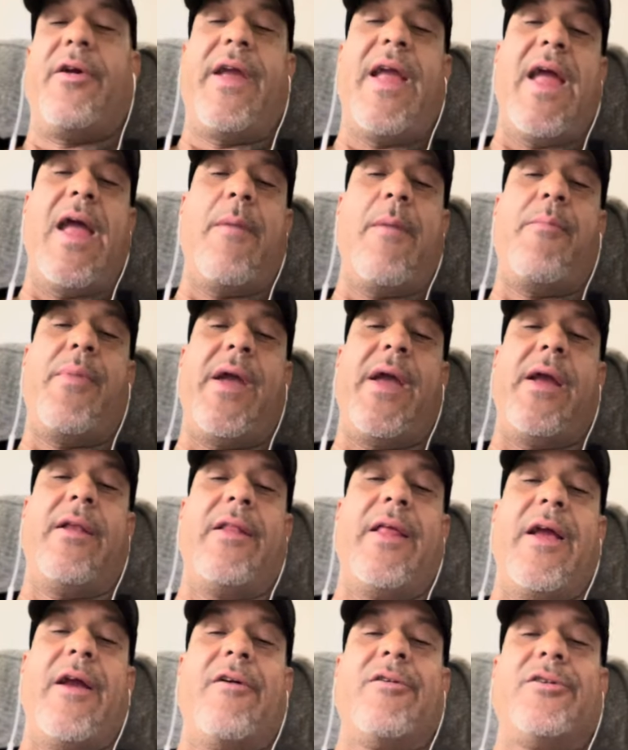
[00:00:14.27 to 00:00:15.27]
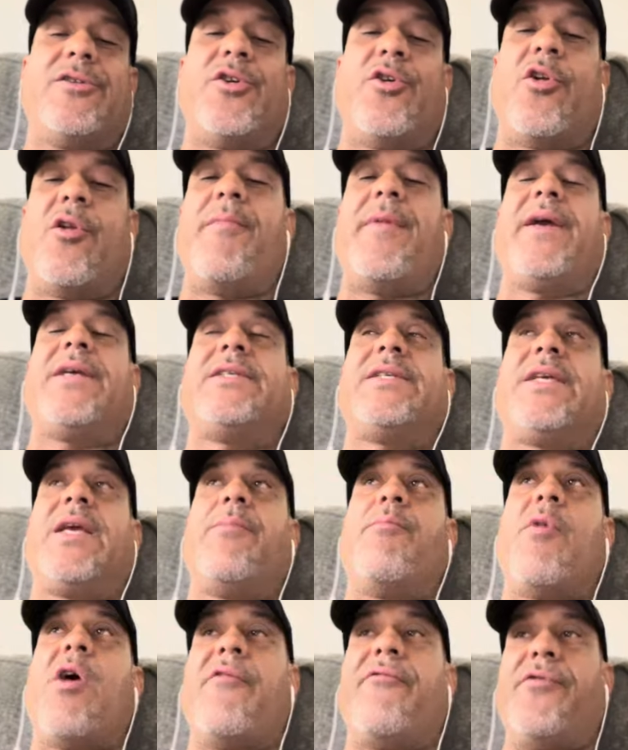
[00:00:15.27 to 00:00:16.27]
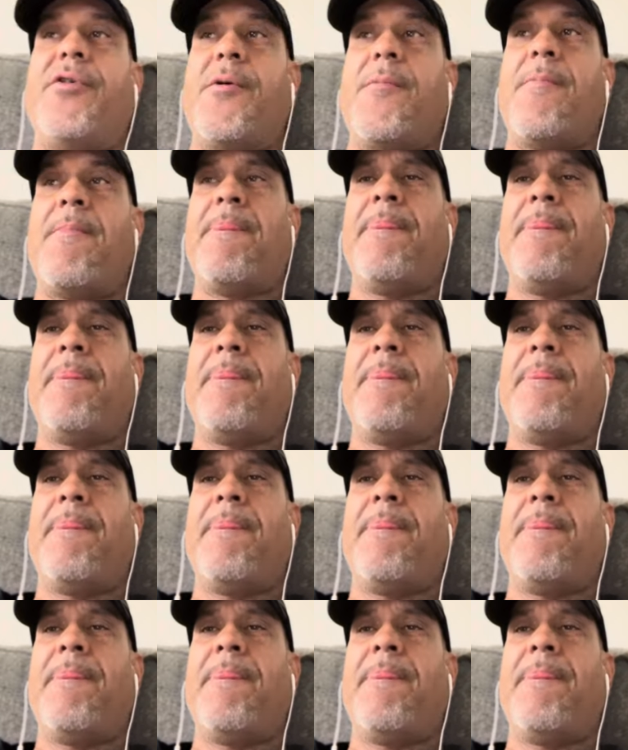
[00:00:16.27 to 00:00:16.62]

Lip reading: campaign, the Arizona Mexican Mafia.